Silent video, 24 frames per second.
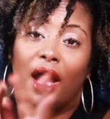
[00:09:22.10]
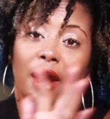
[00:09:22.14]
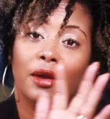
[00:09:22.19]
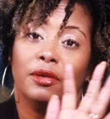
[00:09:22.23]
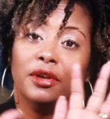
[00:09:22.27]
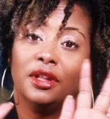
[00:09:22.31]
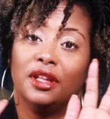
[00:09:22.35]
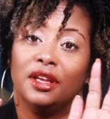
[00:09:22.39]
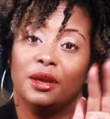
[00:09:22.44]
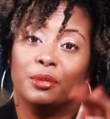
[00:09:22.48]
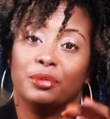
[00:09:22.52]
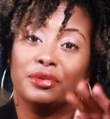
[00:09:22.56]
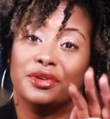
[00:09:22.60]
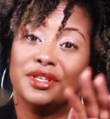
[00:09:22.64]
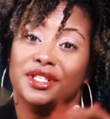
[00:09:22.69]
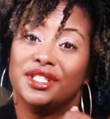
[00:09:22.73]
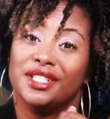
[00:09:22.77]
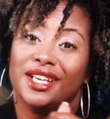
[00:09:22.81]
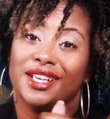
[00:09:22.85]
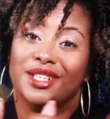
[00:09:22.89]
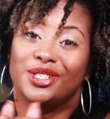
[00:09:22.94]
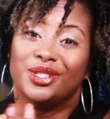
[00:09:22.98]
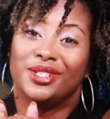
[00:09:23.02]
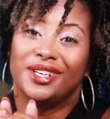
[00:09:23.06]
I really
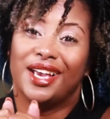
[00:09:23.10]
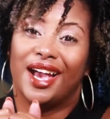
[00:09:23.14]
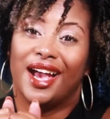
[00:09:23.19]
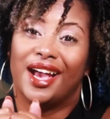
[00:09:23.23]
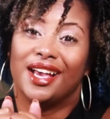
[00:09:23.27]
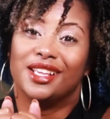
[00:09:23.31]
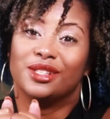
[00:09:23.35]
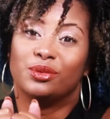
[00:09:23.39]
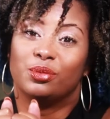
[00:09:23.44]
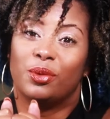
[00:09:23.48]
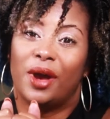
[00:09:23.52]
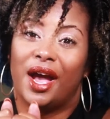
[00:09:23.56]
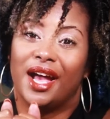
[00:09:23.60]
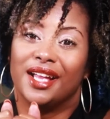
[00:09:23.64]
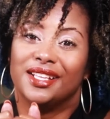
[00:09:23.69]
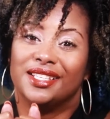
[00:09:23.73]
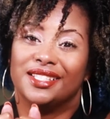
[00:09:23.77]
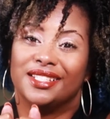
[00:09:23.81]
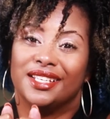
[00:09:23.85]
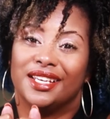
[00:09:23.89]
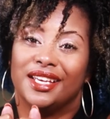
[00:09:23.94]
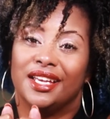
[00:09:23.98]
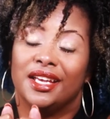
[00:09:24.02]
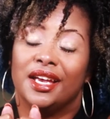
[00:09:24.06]
appreciate you guys
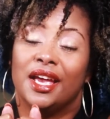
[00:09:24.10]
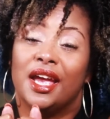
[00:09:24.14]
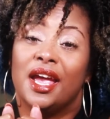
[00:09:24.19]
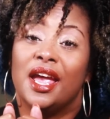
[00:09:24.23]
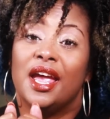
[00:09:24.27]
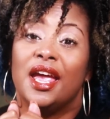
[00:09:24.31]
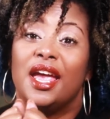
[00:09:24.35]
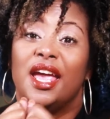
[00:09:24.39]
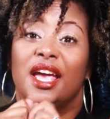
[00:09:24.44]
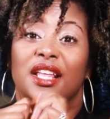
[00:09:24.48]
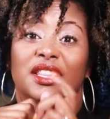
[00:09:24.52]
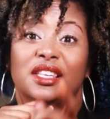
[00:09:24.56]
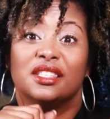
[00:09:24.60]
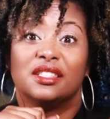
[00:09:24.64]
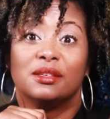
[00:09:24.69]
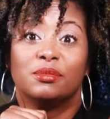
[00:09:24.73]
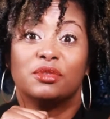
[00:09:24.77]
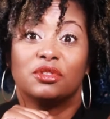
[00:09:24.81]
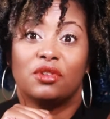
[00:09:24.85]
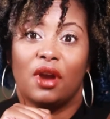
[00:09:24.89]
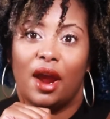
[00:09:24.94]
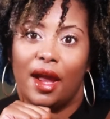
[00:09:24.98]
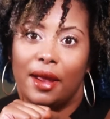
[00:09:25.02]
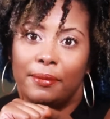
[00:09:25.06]
watching. Hit the
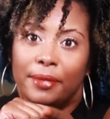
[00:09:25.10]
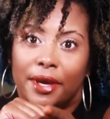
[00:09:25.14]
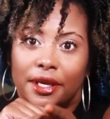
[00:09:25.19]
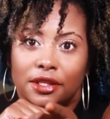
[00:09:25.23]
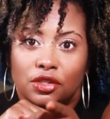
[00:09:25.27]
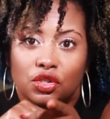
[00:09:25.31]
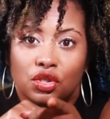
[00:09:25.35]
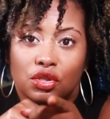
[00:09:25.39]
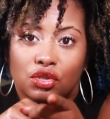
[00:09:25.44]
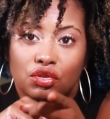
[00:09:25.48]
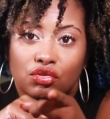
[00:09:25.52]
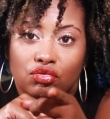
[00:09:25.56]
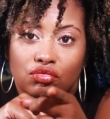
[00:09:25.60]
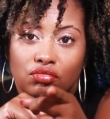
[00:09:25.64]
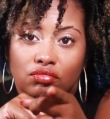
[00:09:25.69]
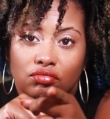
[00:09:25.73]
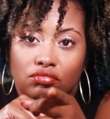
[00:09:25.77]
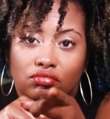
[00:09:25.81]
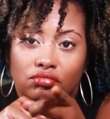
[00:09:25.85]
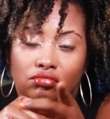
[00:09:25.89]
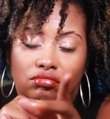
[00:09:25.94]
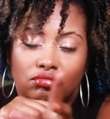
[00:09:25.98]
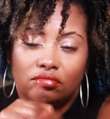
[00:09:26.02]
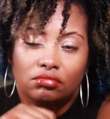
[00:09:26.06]
subscribe button too.
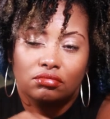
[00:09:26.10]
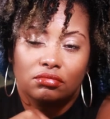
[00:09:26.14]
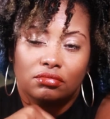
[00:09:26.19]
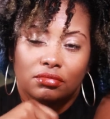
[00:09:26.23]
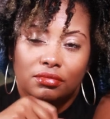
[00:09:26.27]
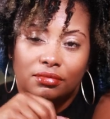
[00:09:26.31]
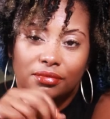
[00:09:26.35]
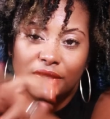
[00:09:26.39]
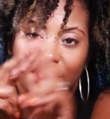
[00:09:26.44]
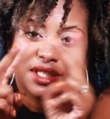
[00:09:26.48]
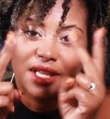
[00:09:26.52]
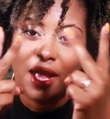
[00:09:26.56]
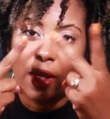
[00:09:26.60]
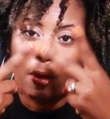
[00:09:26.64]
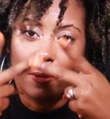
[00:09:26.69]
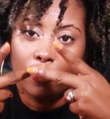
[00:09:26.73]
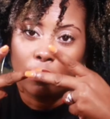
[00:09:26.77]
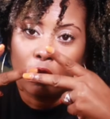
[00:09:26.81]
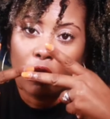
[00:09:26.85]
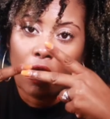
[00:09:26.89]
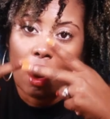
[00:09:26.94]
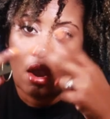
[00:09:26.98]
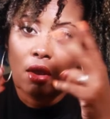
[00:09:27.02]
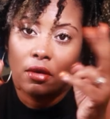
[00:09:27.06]
Peace out.